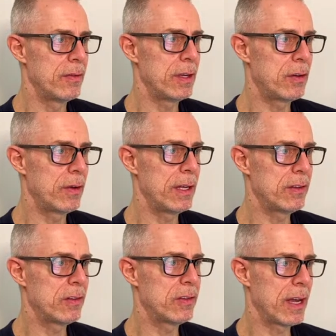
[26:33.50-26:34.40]
If he
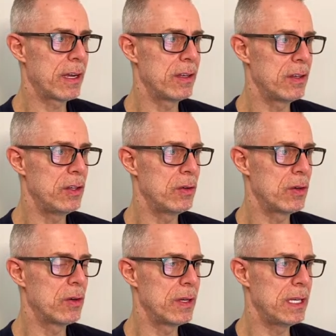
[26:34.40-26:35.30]
creates a second you
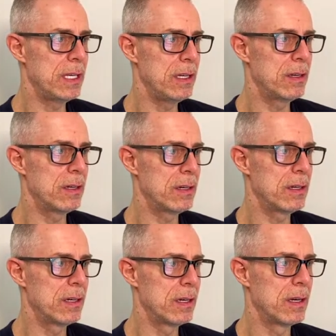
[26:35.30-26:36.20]
go here,